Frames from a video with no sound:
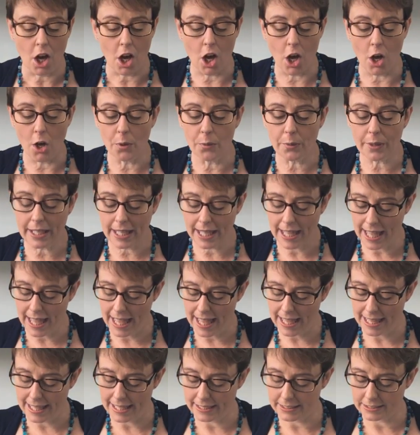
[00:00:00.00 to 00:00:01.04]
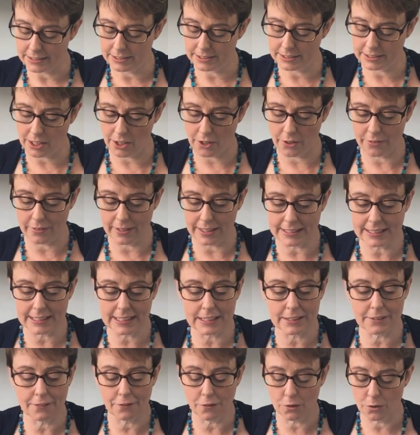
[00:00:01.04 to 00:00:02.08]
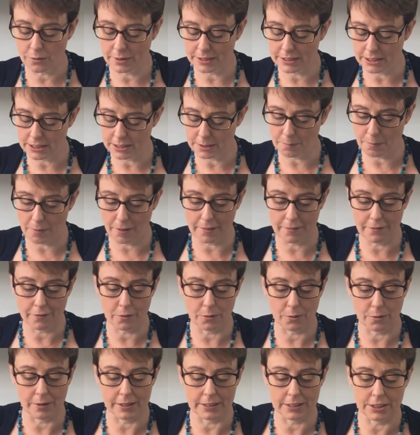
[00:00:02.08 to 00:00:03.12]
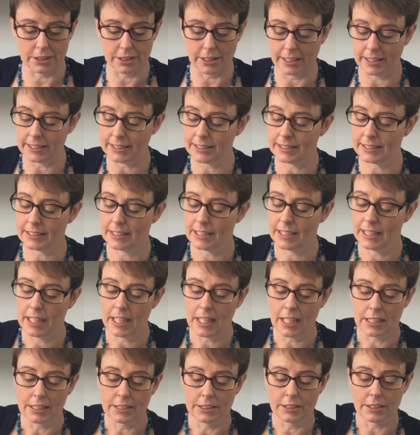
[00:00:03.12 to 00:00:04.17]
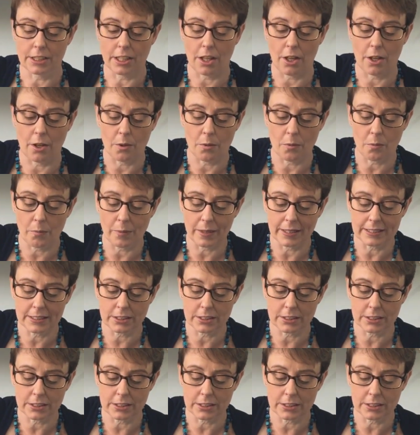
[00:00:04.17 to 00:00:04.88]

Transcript: Okay, so this is 4 inches by 4 inches. So we're